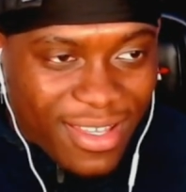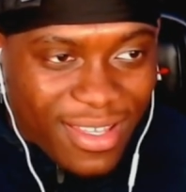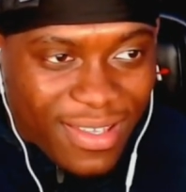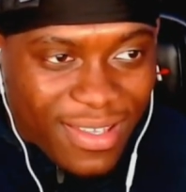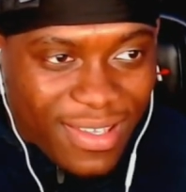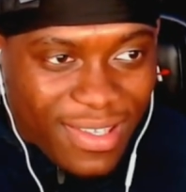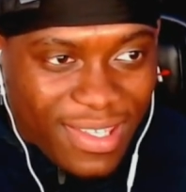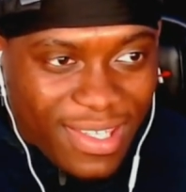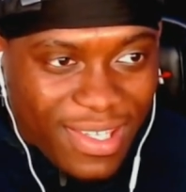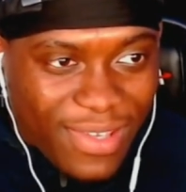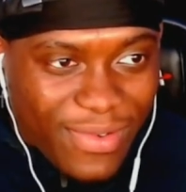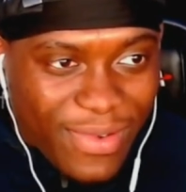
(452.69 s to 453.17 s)

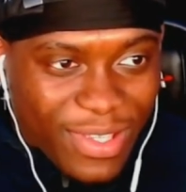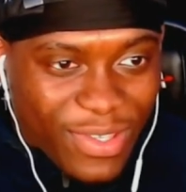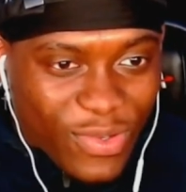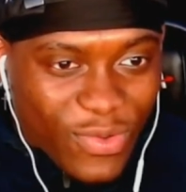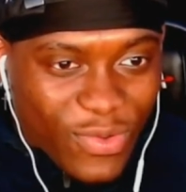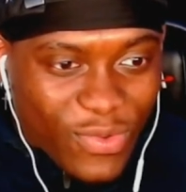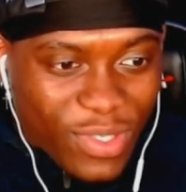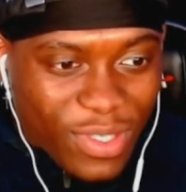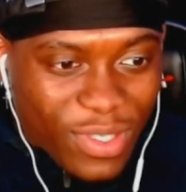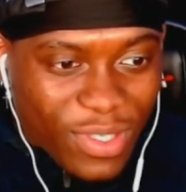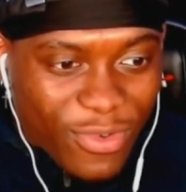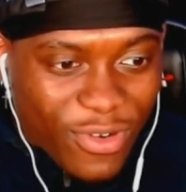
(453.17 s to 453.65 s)
See you at
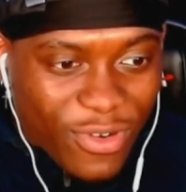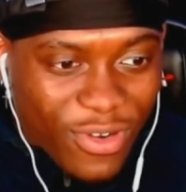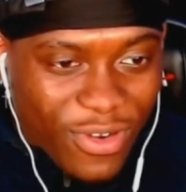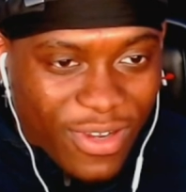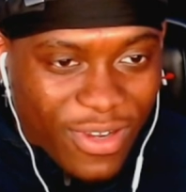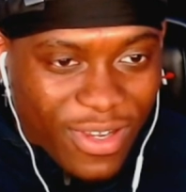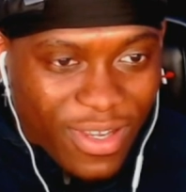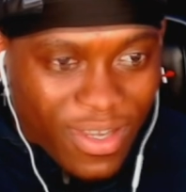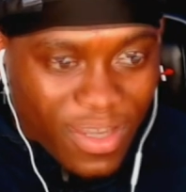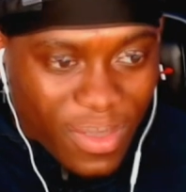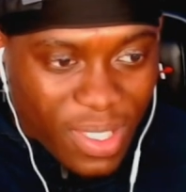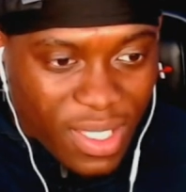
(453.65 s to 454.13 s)
school tomorrow.
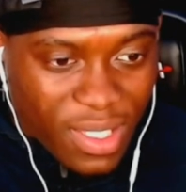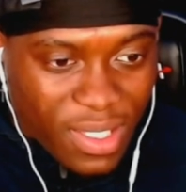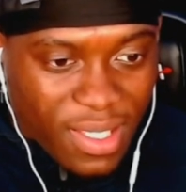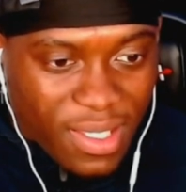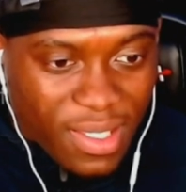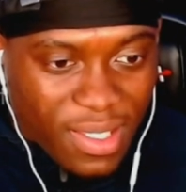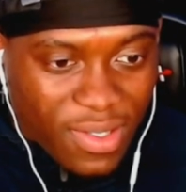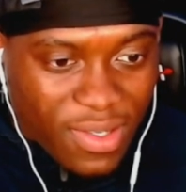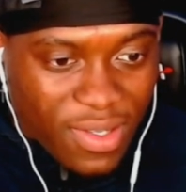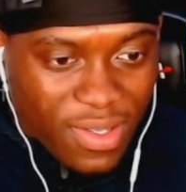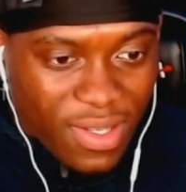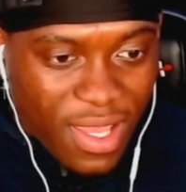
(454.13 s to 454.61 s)

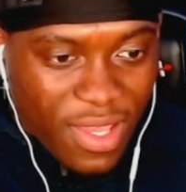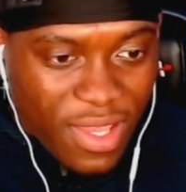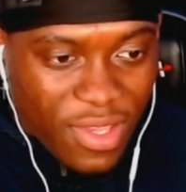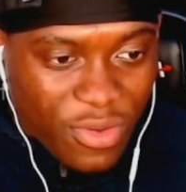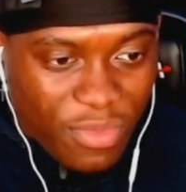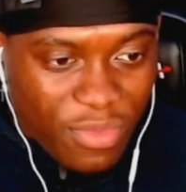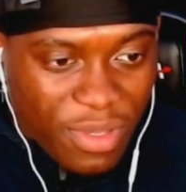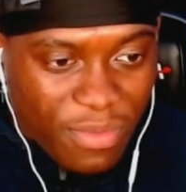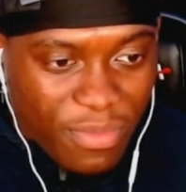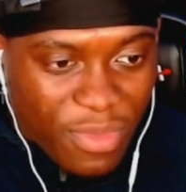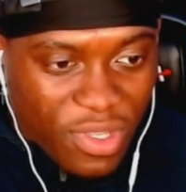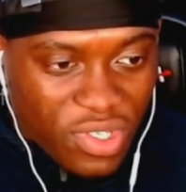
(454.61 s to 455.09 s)
Doesn't look like he'll
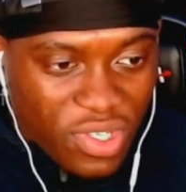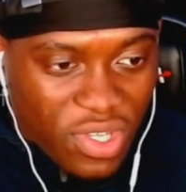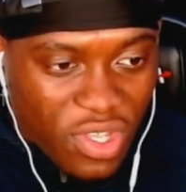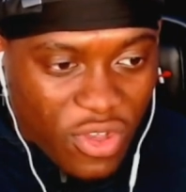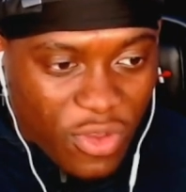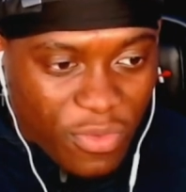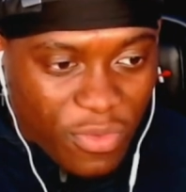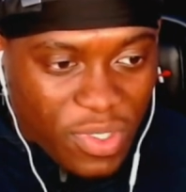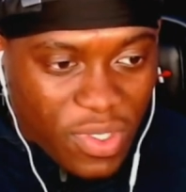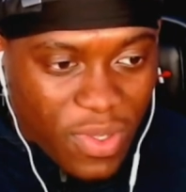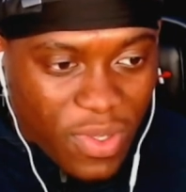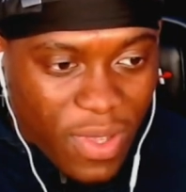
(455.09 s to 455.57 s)
be much
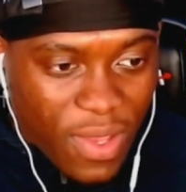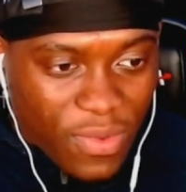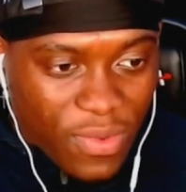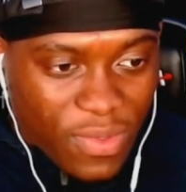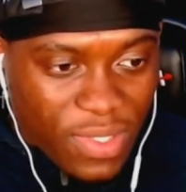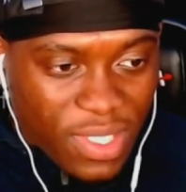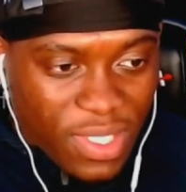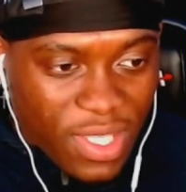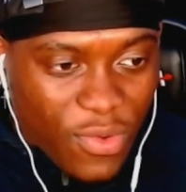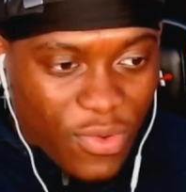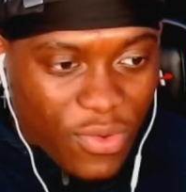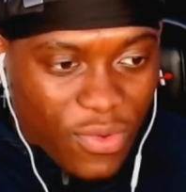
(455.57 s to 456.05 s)
help, so I'll
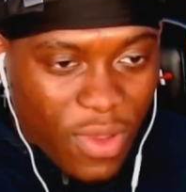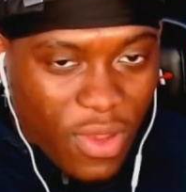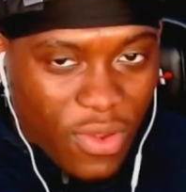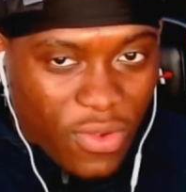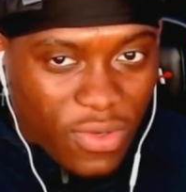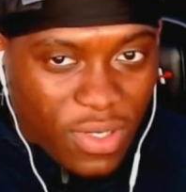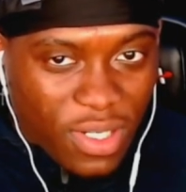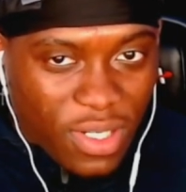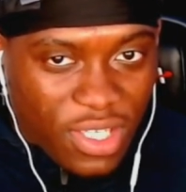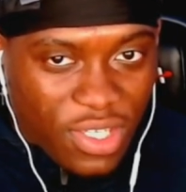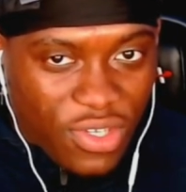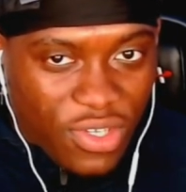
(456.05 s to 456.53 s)
tell
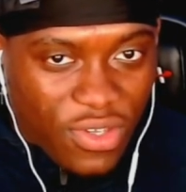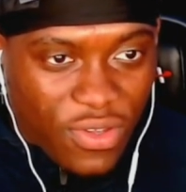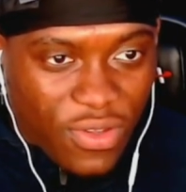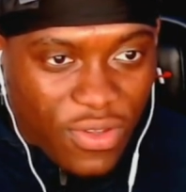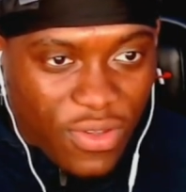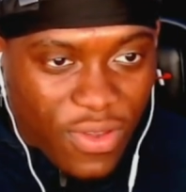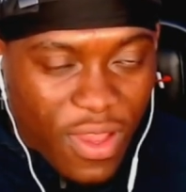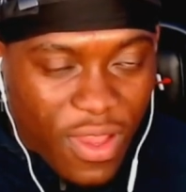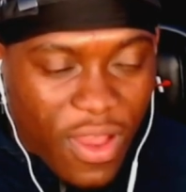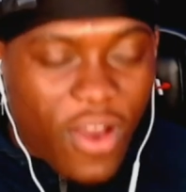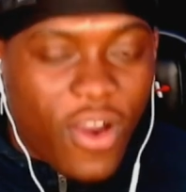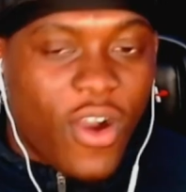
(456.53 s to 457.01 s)
only
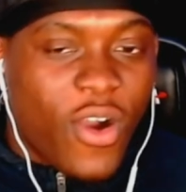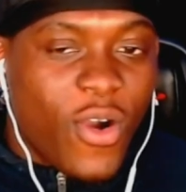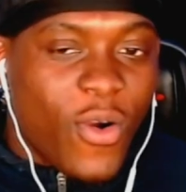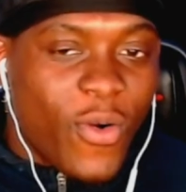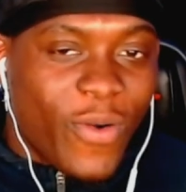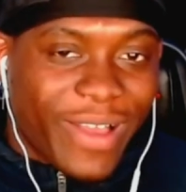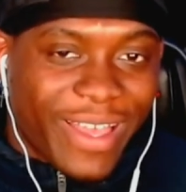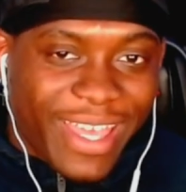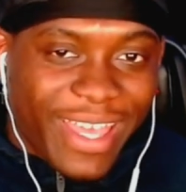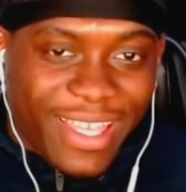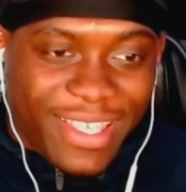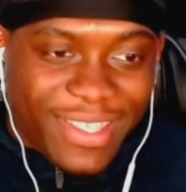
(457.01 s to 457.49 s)
you. Oh,
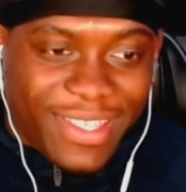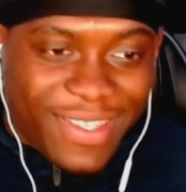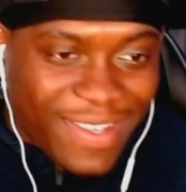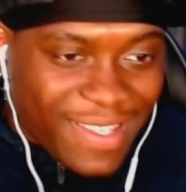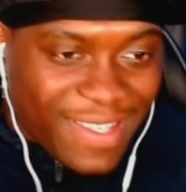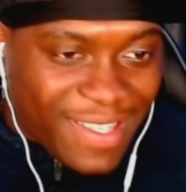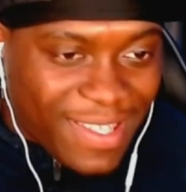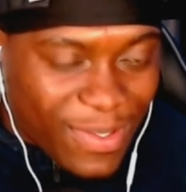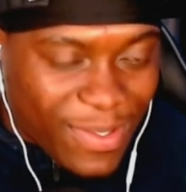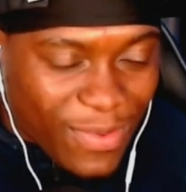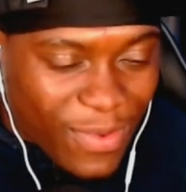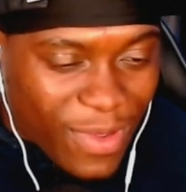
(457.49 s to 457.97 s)
okay, so
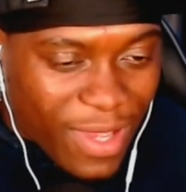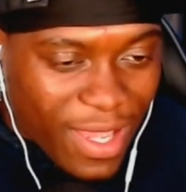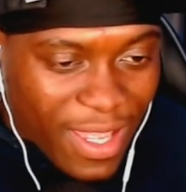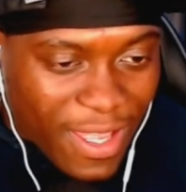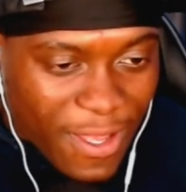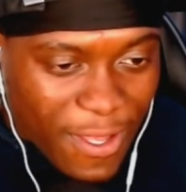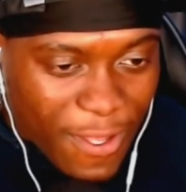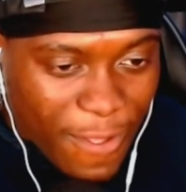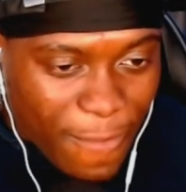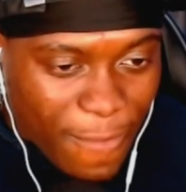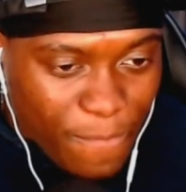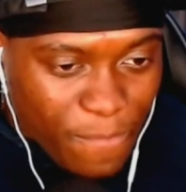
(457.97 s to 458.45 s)
this is why.
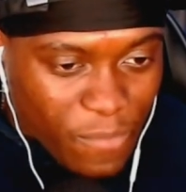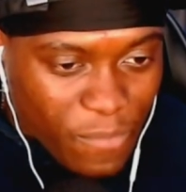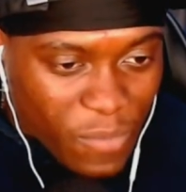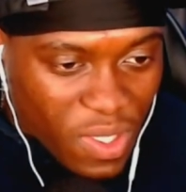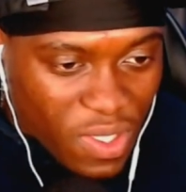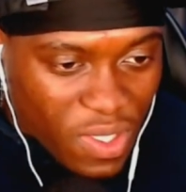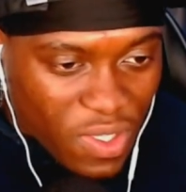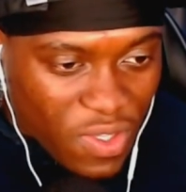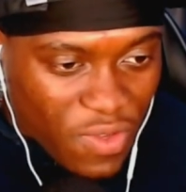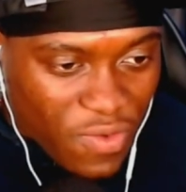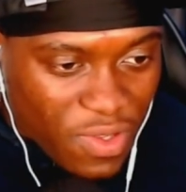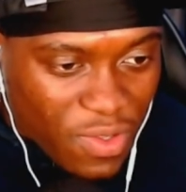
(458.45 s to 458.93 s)

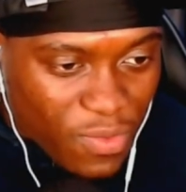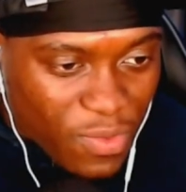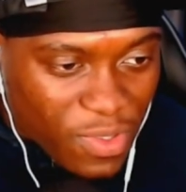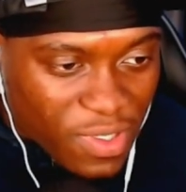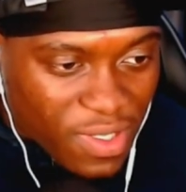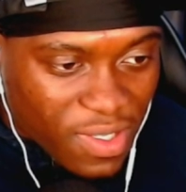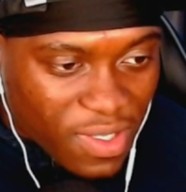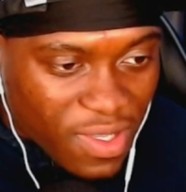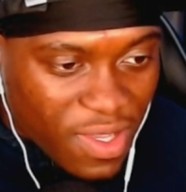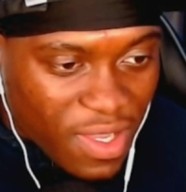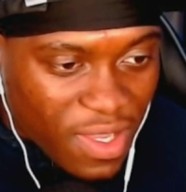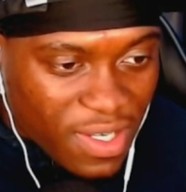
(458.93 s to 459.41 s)
Yui
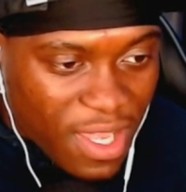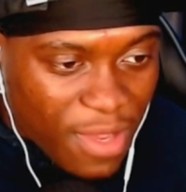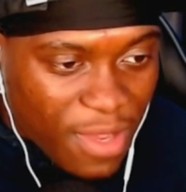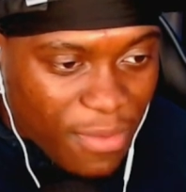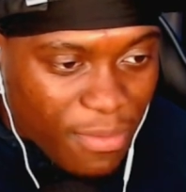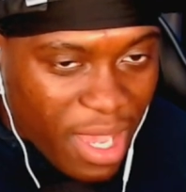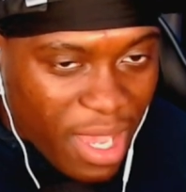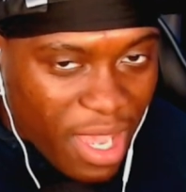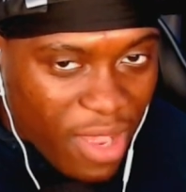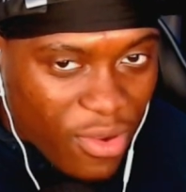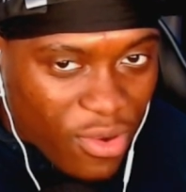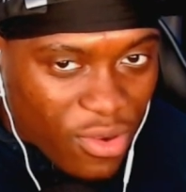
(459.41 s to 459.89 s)
wasn't cut down
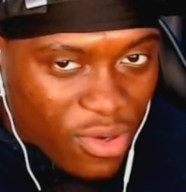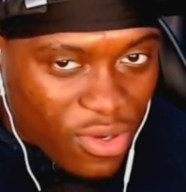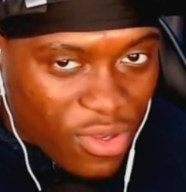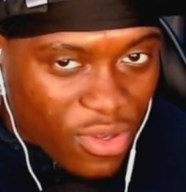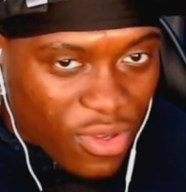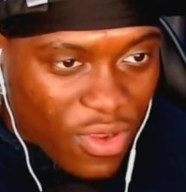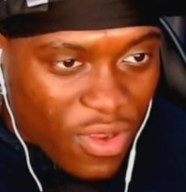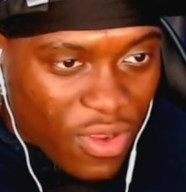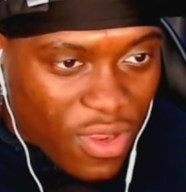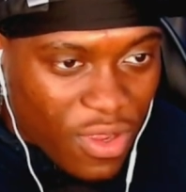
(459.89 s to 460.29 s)
by a hollow.